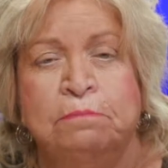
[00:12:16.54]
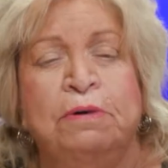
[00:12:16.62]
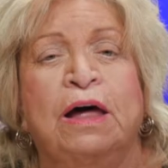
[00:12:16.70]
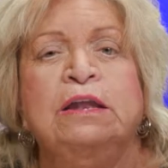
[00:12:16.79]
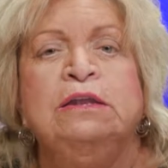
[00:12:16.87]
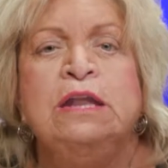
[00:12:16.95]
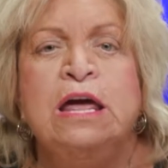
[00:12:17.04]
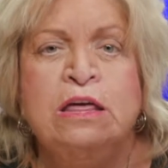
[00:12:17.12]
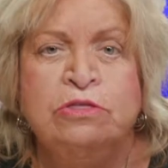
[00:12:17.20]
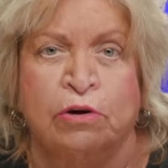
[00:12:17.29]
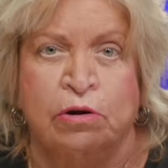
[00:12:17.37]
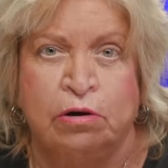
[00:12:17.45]
But
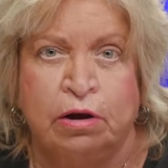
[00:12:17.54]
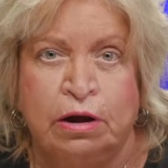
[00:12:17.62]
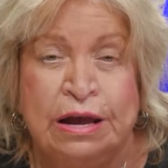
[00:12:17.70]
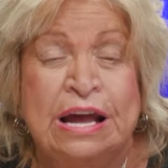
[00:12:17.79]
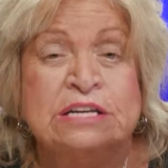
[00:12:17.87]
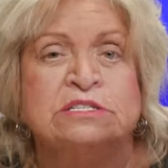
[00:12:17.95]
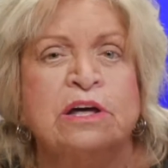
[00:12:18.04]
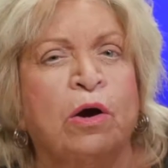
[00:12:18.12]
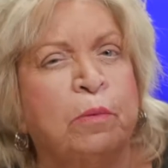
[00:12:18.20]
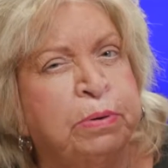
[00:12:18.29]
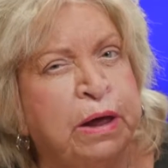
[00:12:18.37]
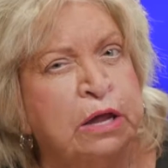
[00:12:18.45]
neither is
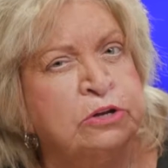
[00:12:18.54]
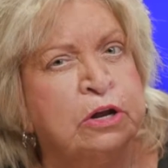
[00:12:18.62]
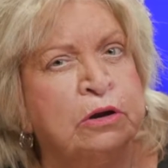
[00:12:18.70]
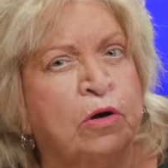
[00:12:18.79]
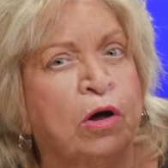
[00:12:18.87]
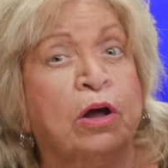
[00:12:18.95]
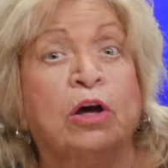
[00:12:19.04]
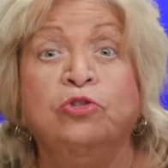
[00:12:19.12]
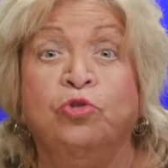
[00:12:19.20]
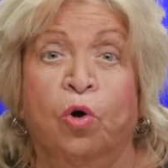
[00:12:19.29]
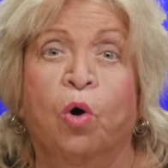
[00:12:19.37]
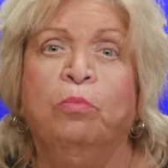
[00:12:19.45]
their opinion going to
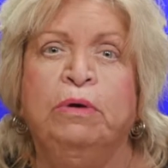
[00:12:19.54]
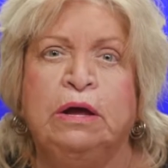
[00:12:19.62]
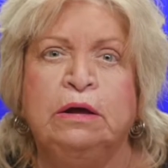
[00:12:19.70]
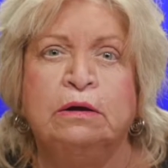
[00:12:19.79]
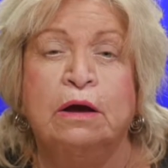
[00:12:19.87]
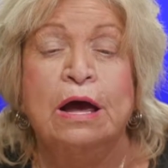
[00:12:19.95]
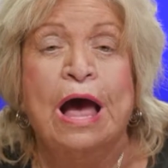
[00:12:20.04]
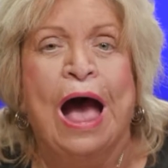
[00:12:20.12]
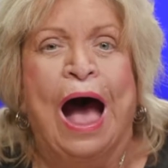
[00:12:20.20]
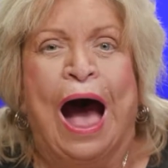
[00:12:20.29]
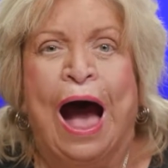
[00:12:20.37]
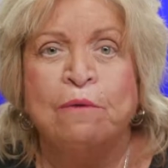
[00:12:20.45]
control me.
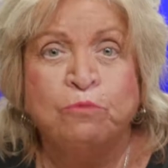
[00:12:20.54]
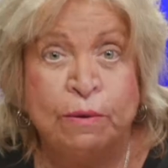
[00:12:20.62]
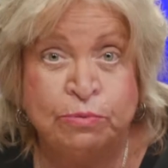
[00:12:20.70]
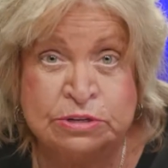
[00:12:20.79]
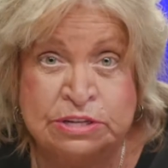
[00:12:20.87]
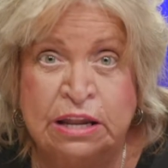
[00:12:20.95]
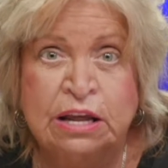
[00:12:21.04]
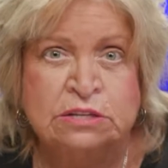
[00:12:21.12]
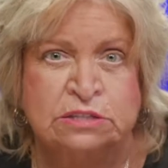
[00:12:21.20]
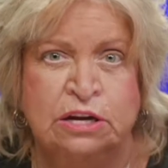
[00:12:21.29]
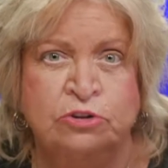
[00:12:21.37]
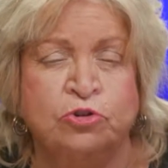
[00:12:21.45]
I'm representing
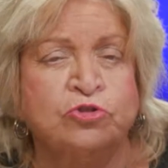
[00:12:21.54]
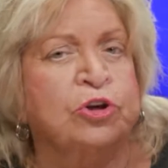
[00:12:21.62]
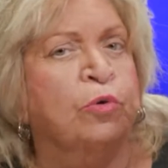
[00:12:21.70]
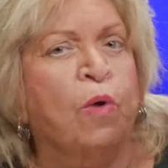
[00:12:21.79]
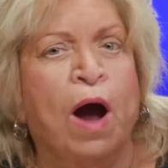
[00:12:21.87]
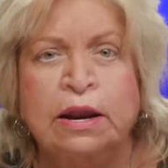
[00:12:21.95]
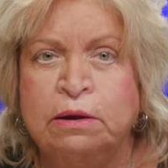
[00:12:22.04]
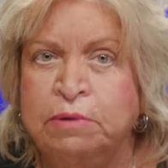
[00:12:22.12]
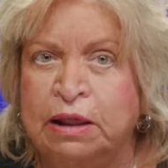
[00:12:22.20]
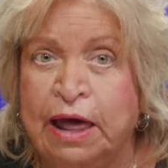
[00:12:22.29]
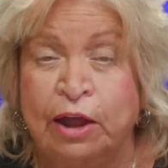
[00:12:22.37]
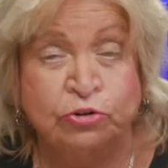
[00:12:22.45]
seniors. They're writing
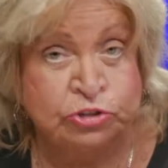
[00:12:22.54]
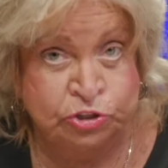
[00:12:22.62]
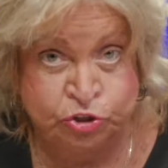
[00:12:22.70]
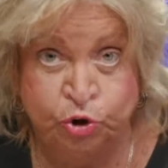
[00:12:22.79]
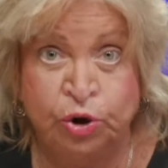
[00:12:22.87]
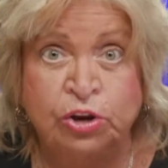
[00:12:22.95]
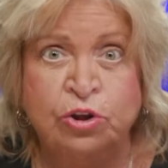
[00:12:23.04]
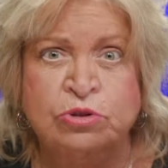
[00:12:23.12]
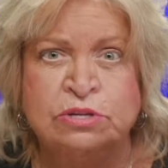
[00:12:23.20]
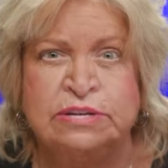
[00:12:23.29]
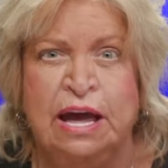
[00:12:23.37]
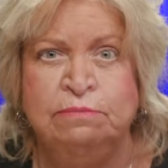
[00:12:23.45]
me letters, and you can do
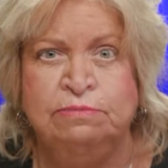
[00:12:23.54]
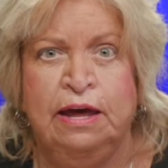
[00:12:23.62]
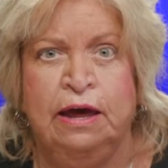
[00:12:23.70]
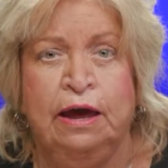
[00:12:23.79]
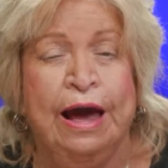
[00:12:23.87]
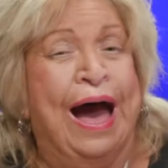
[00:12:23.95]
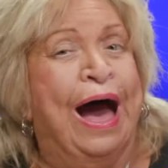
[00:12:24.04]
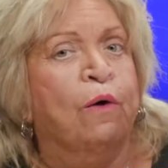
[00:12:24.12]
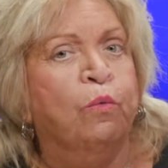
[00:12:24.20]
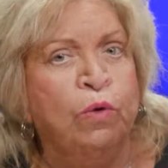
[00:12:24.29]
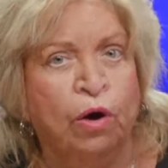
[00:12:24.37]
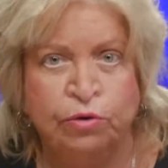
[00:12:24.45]
the same thing. I
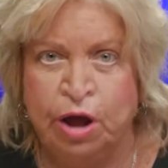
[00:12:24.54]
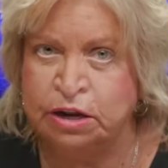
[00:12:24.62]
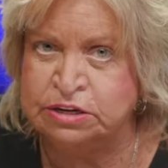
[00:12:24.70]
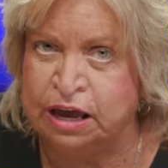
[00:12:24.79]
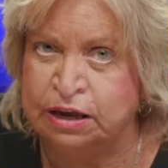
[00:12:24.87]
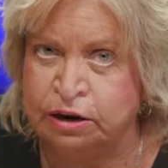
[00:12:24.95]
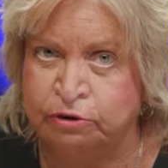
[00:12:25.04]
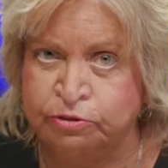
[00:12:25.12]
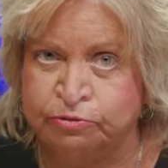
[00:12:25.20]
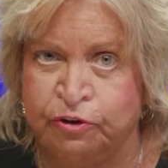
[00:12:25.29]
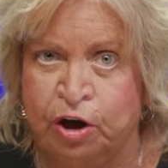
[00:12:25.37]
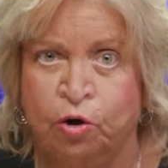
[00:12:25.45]
will not take it over
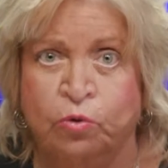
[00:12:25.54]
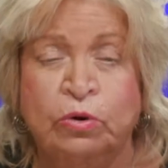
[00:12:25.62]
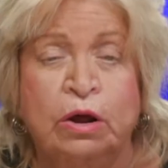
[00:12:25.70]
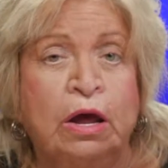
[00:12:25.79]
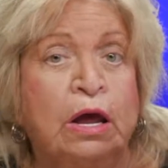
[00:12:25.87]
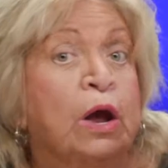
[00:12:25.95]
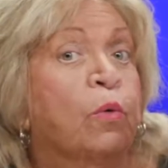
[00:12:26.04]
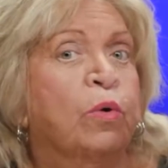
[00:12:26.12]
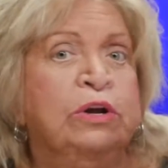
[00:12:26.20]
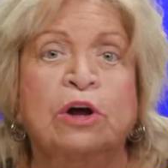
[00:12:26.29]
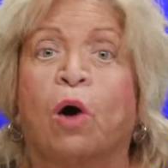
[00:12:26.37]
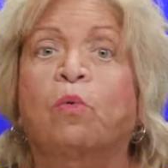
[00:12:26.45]
the phone.
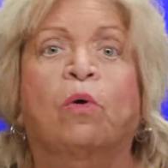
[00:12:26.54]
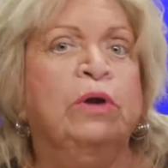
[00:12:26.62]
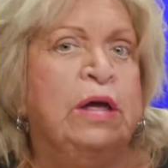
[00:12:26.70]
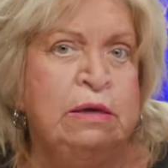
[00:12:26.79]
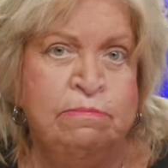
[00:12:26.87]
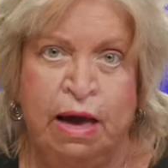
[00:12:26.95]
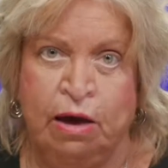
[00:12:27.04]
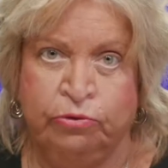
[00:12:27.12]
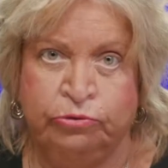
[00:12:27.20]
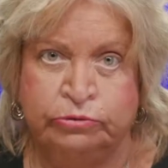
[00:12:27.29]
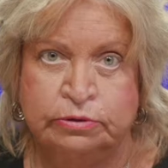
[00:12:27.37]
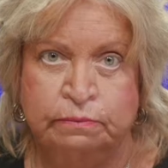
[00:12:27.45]
We don't want
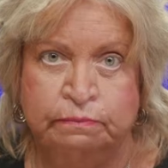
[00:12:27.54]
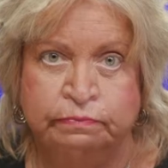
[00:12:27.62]
emails.